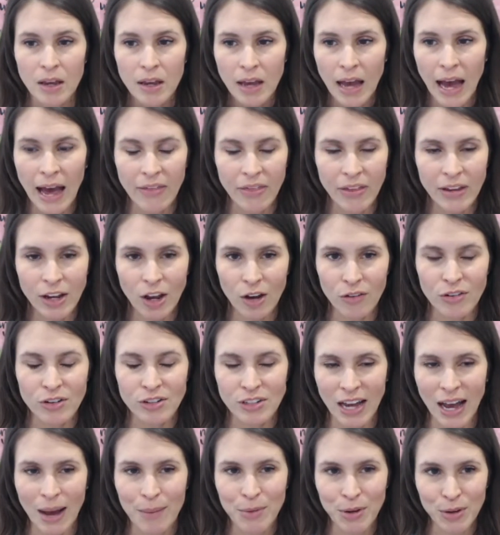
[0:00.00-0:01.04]
I think over
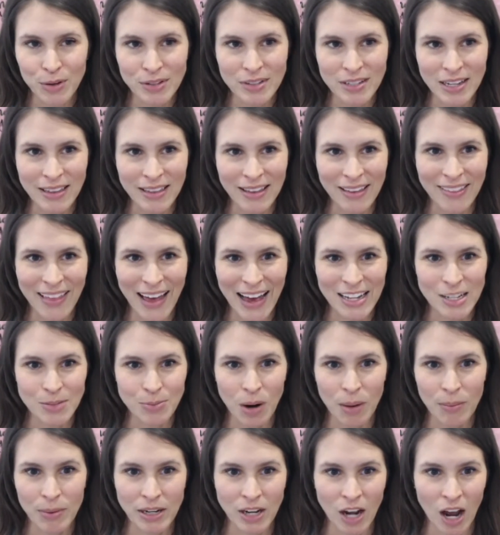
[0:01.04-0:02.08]
time you'll see that that's
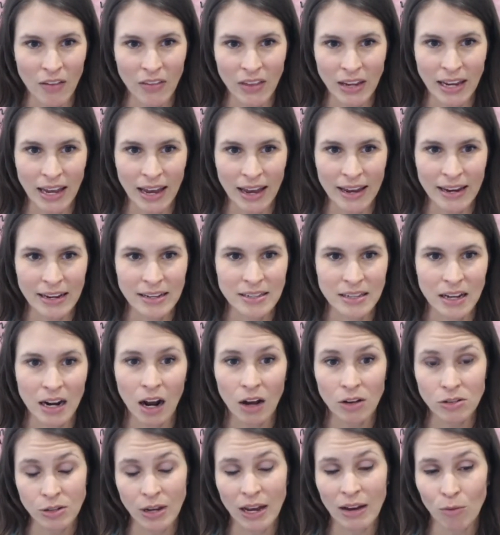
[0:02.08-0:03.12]
probably not the case. And I
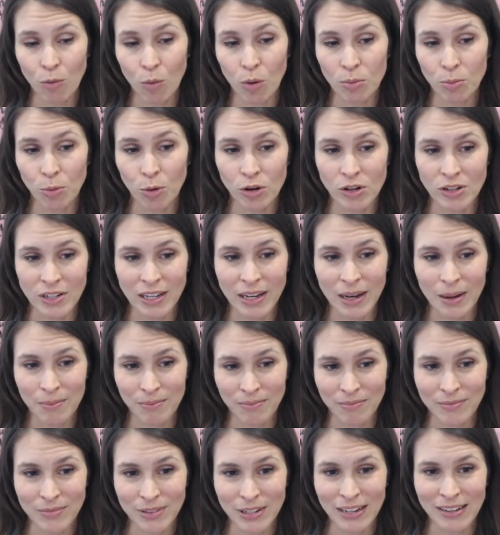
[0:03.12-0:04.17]
also have one more tip
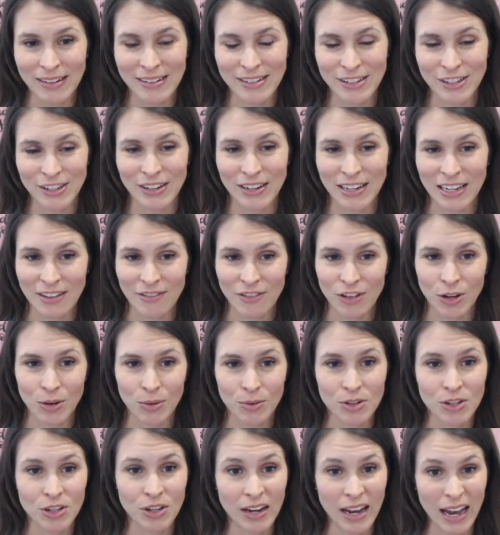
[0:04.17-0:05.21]
to give you
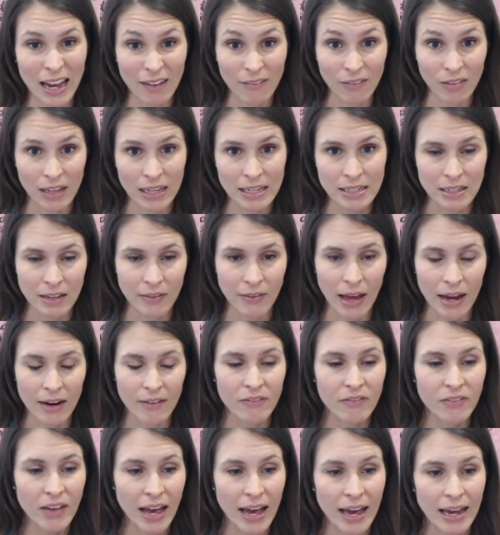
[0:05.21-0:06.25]
to kind of lessen that
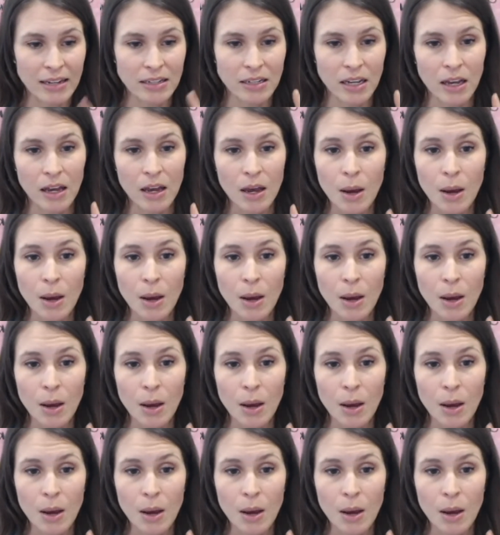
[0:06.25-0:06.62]
effect.